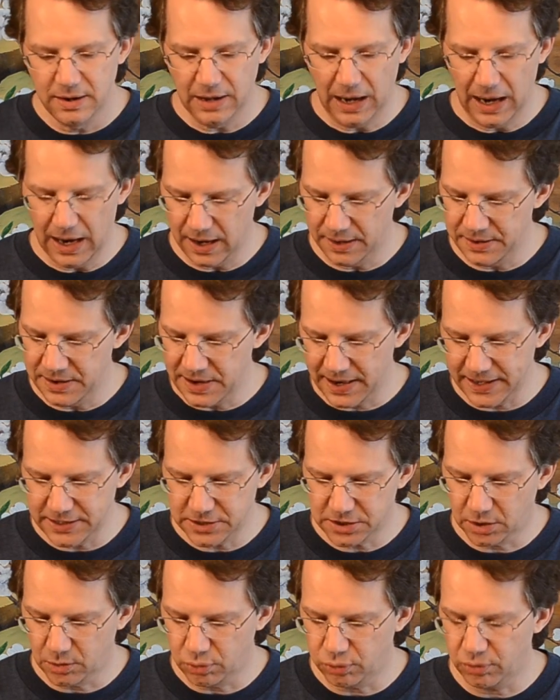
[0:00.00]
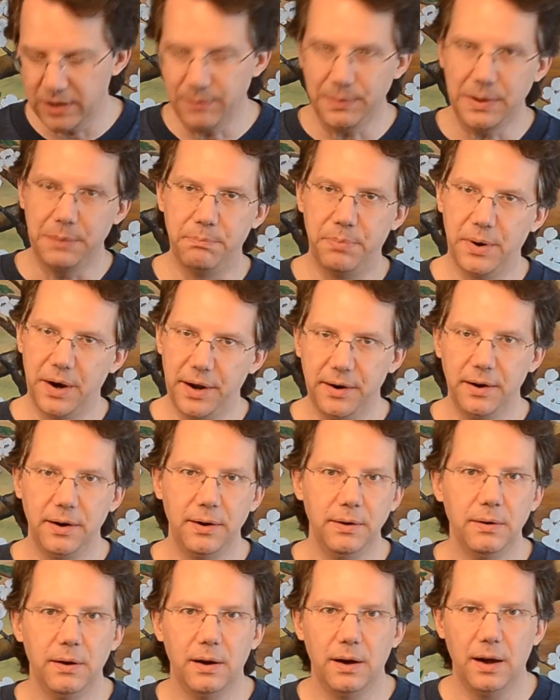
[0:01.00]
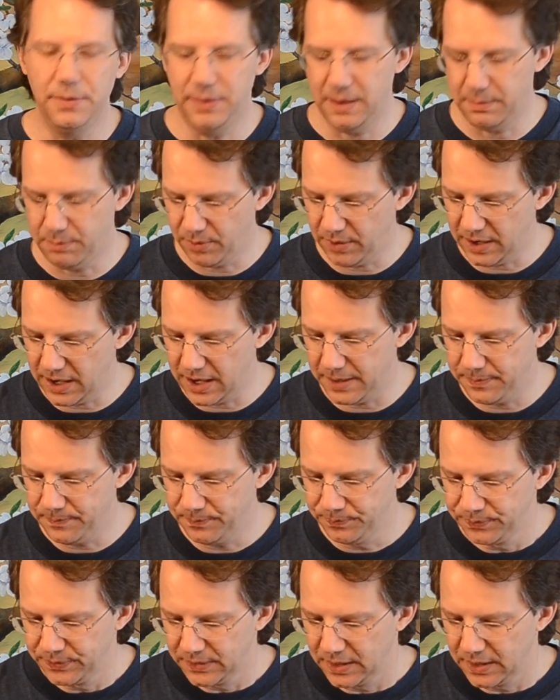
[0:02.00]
Nice creamy butter on that bread.